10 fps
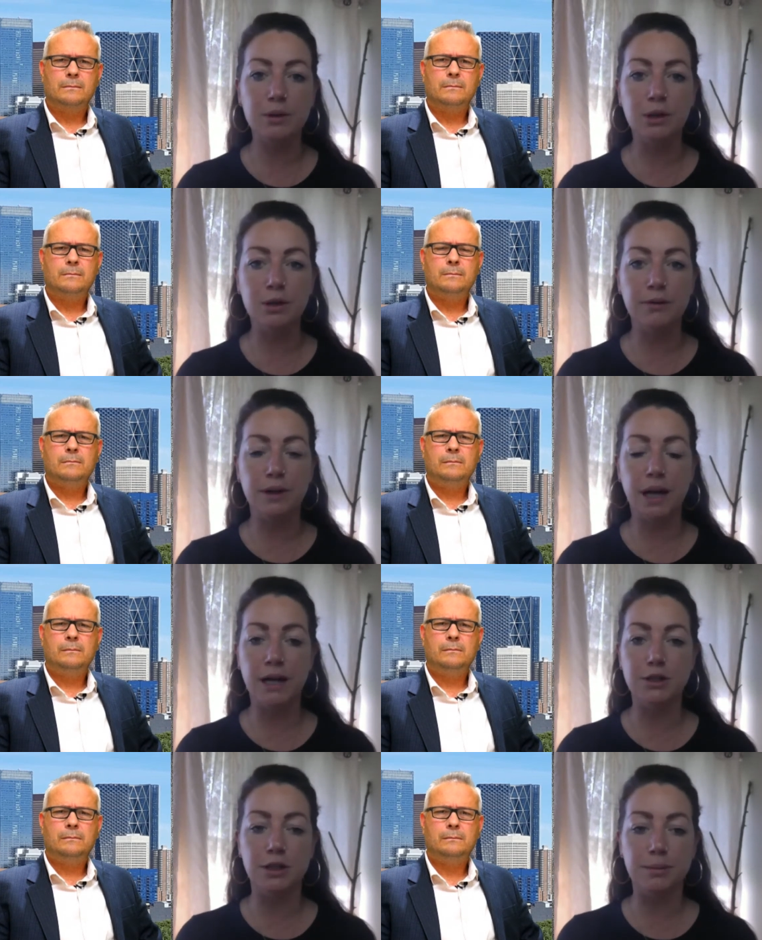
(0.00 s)

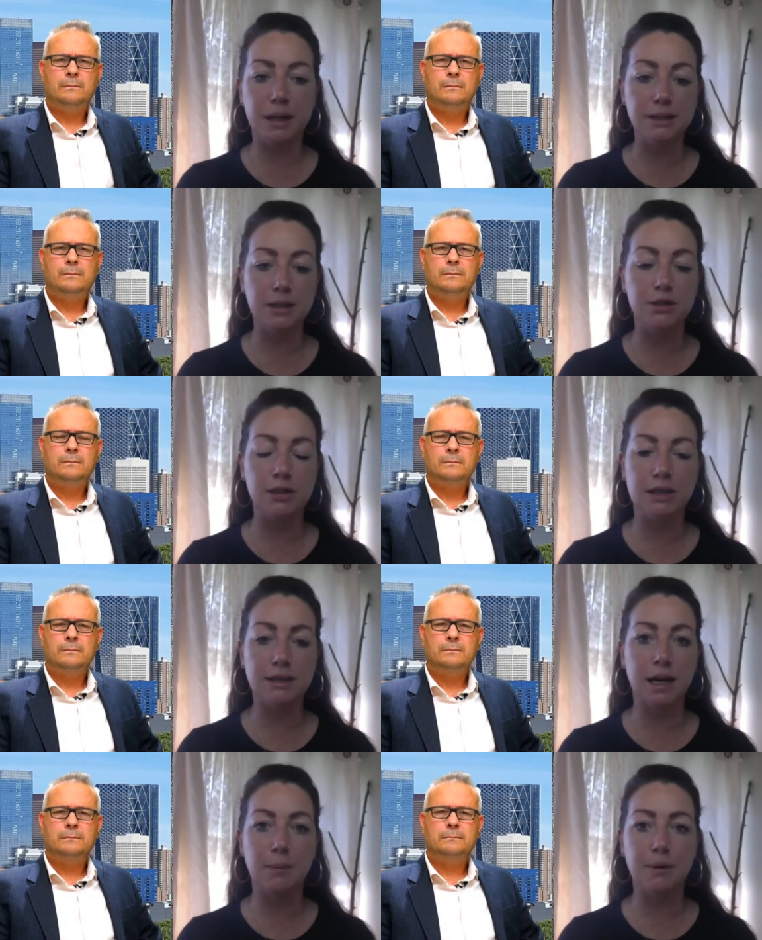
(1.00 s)
Speaker 1: unification message that's
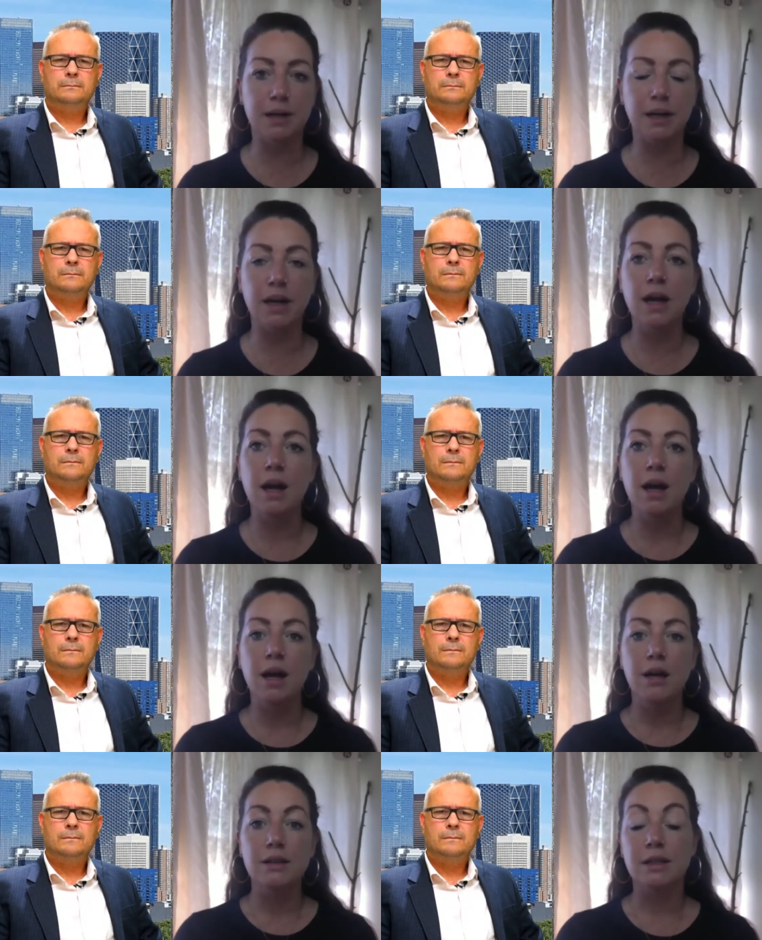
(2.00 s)
happening.
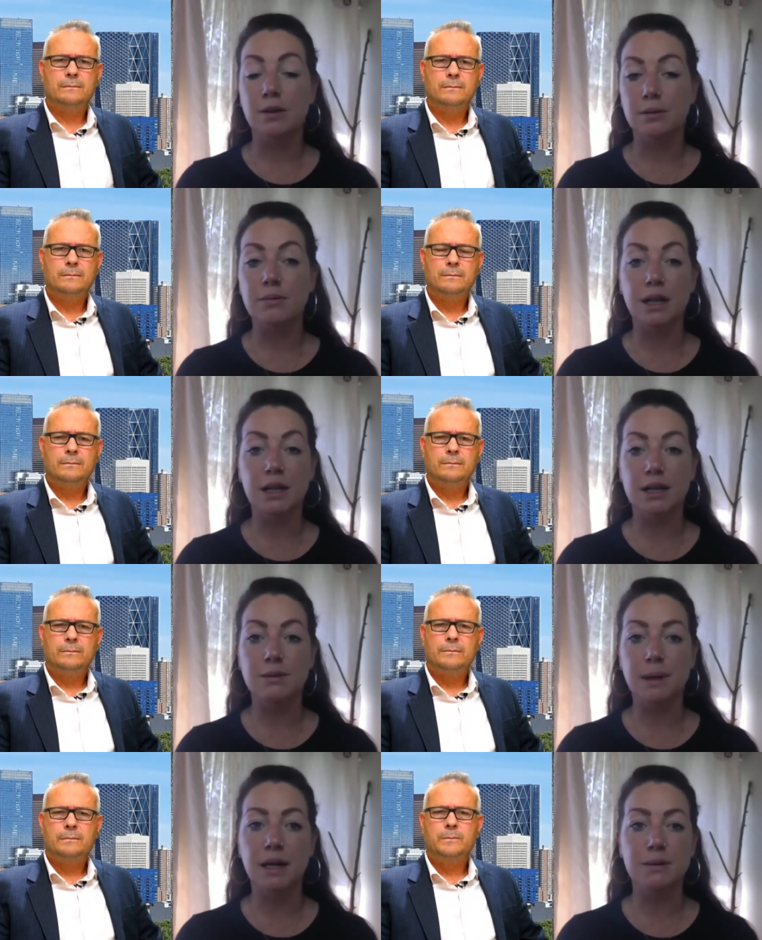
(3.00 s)
So that it's
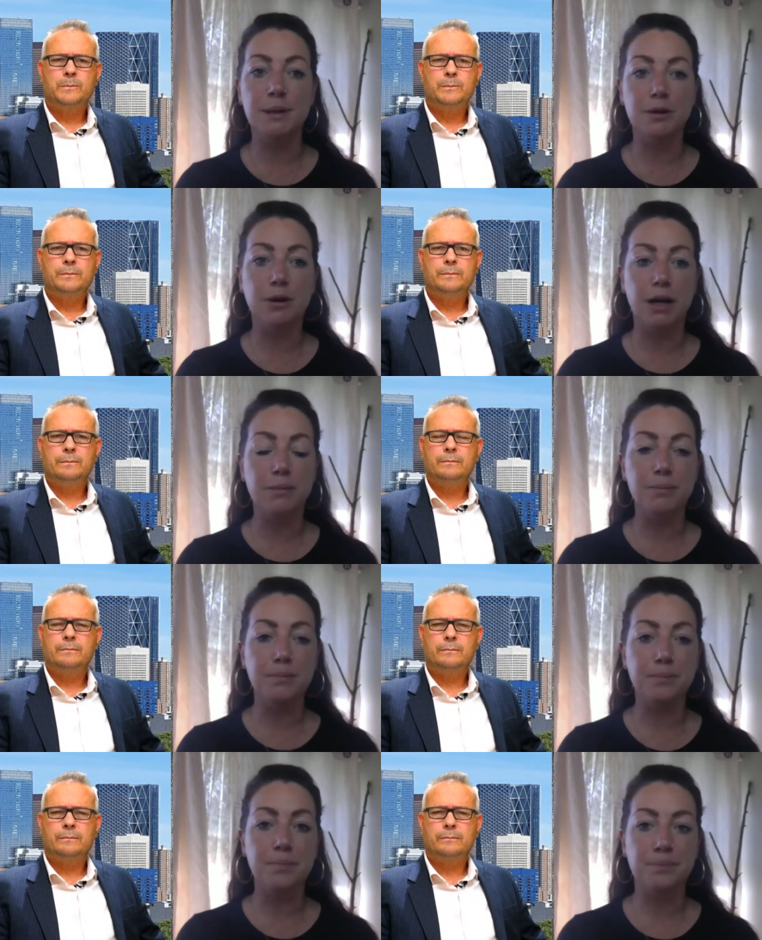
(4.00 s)
it's been great.
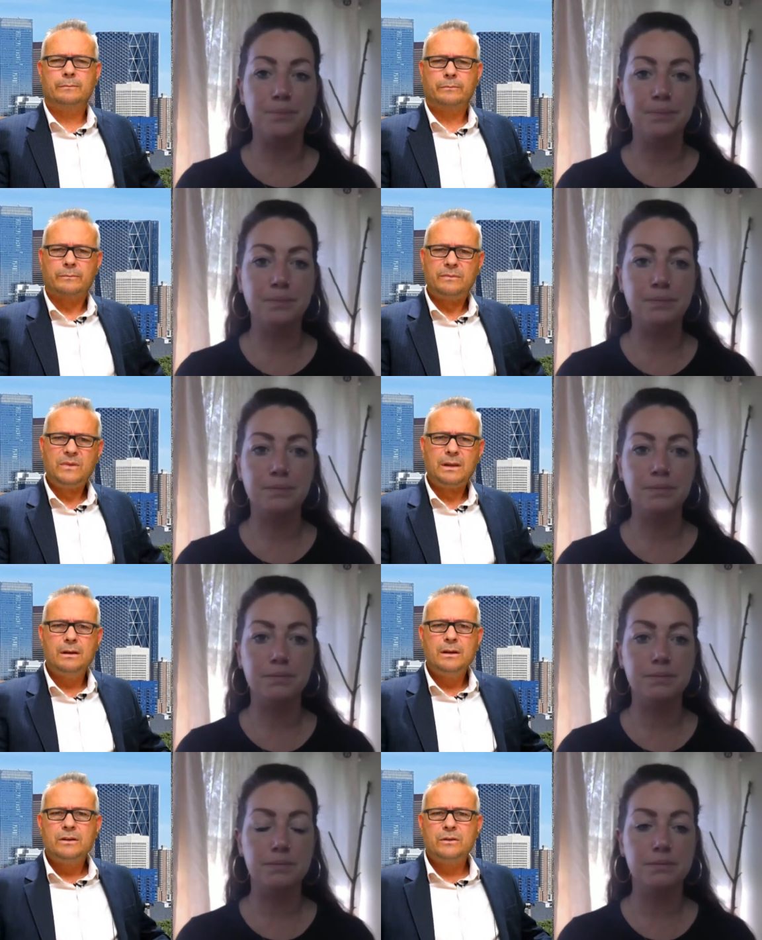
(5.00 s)

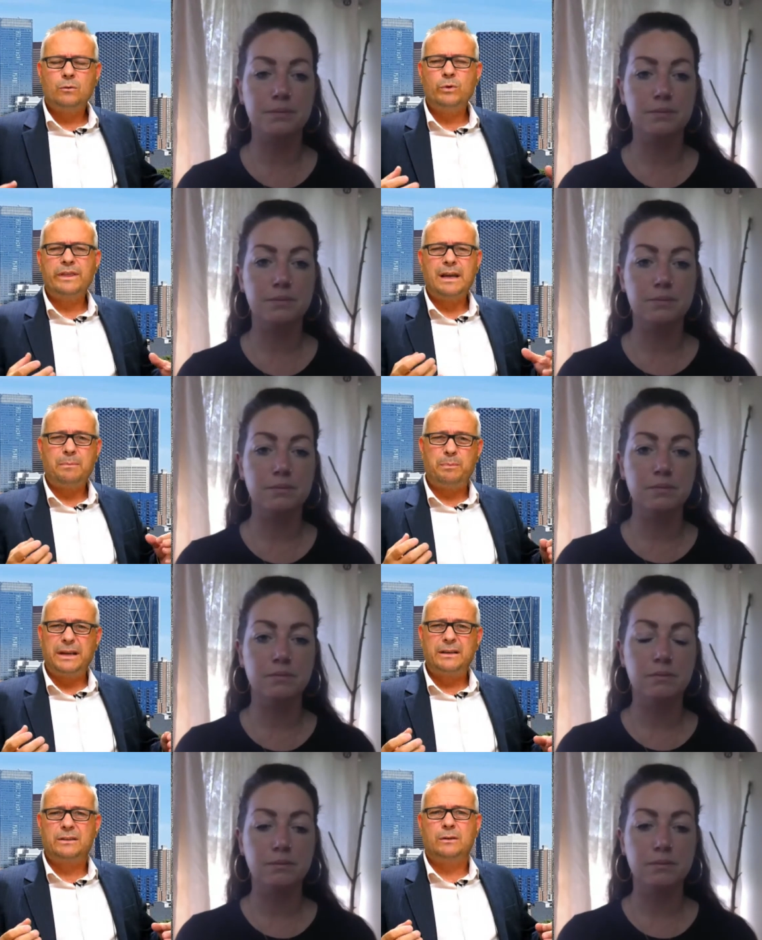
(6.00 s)
Speaker 2: So with that base,
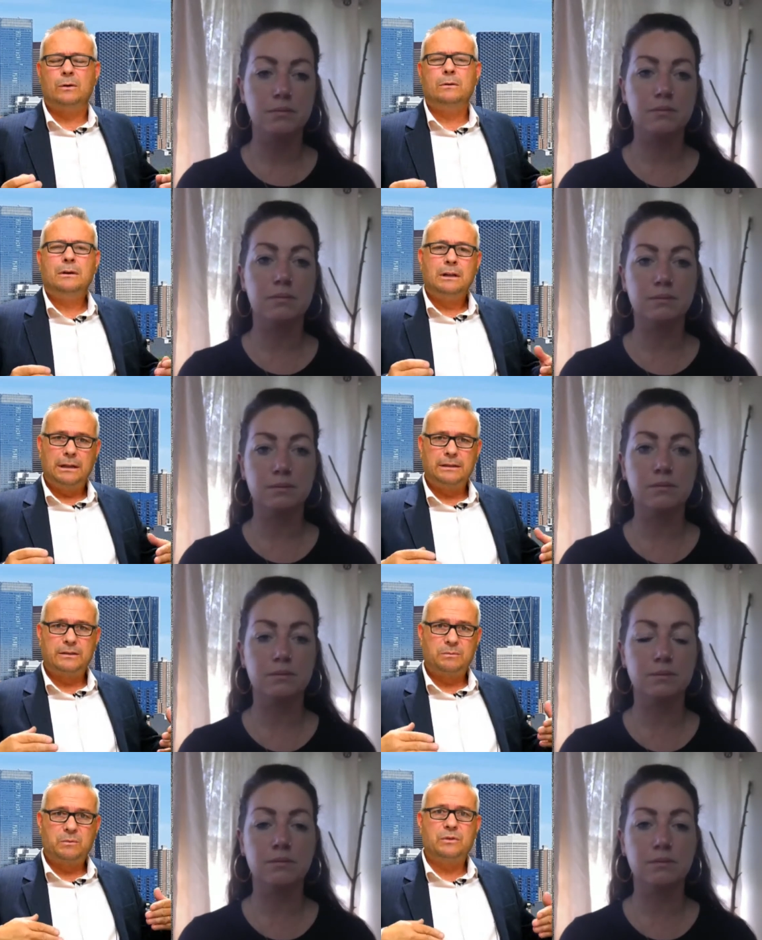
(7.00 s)
though, let's
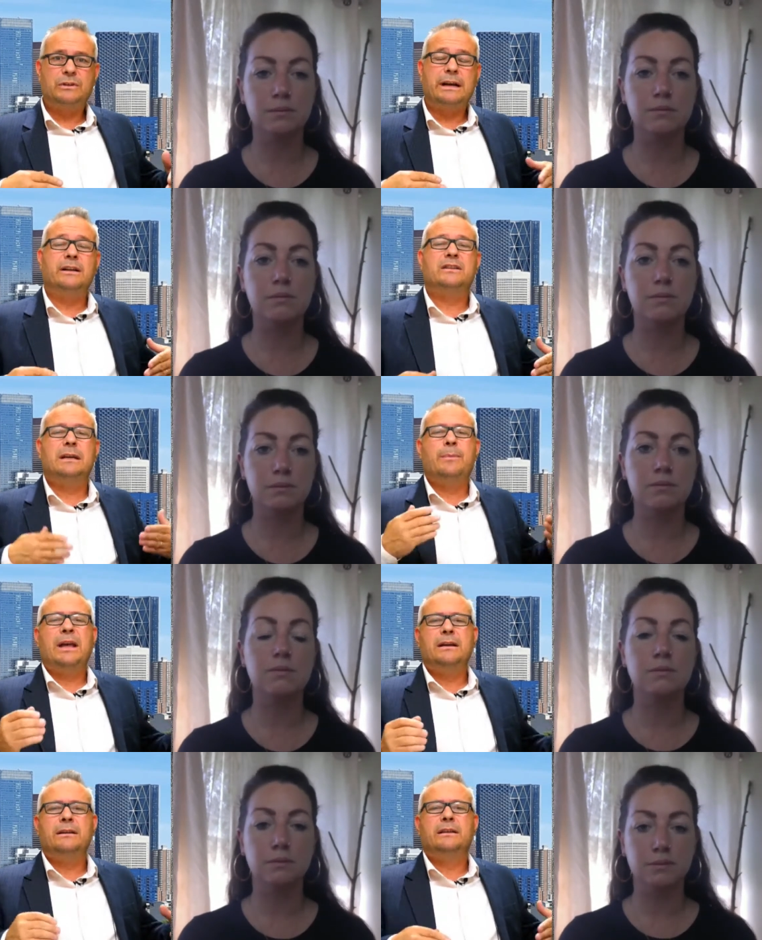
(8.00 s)
kind of skip ahead to the
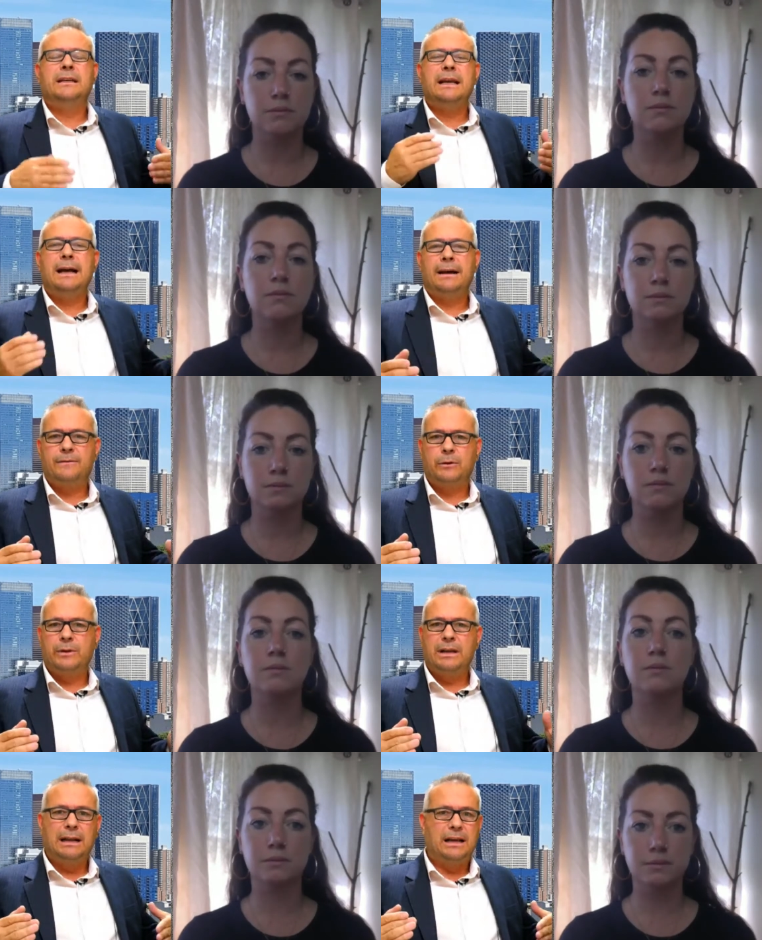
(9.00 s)
day after the
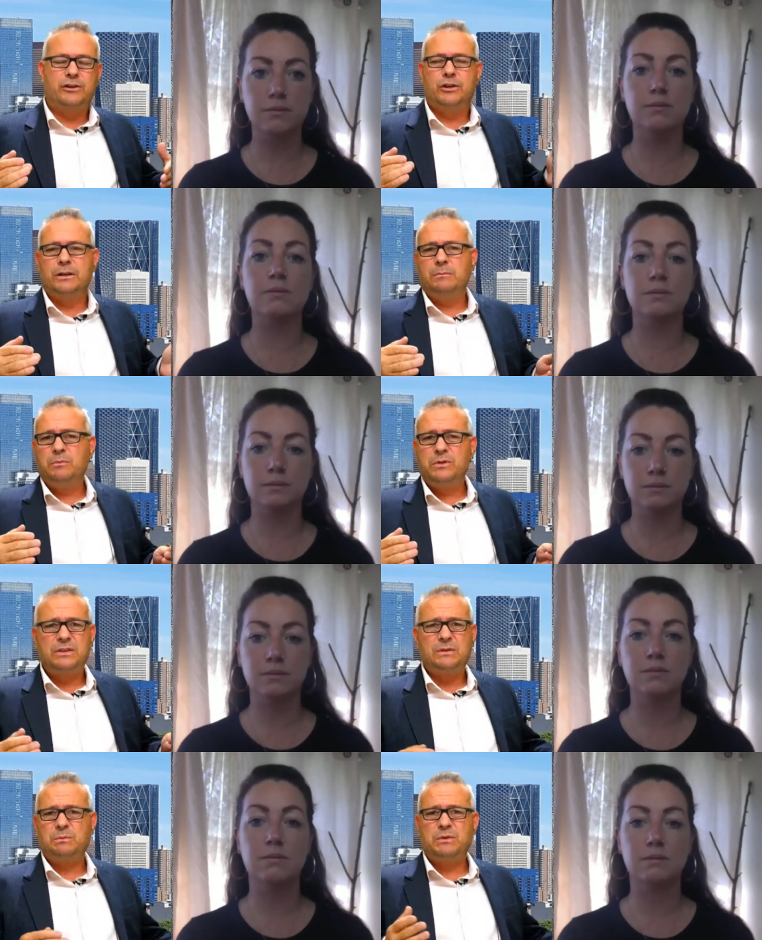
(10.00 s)
election,
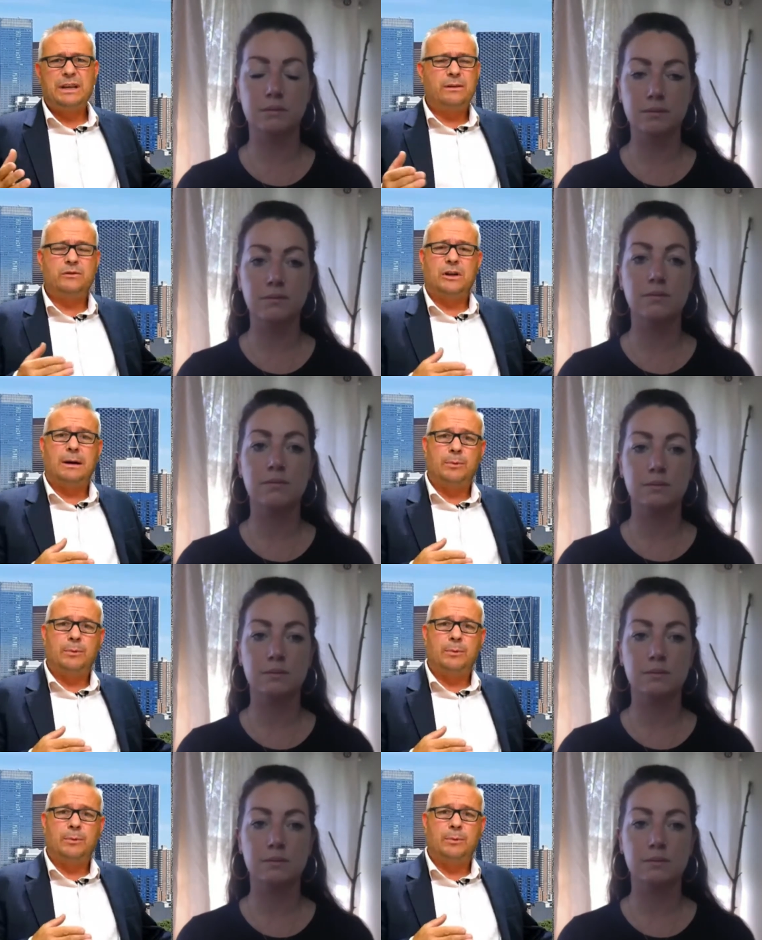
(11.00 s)
say there's a couple of